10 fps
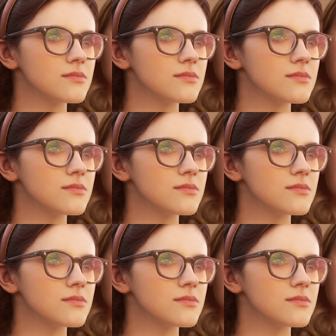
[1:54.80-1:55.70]

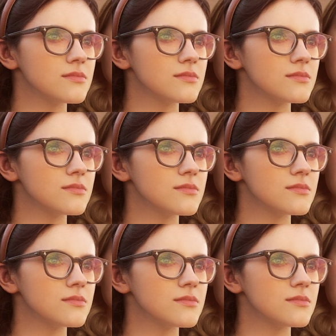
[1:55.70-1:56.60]

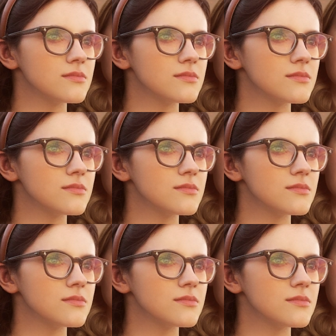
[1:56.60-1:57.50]

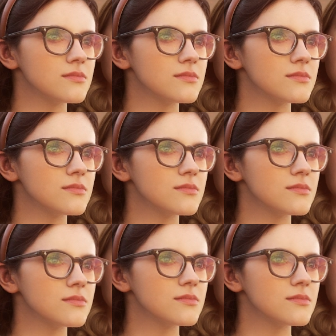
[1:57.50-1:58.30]
The person shown says nothing.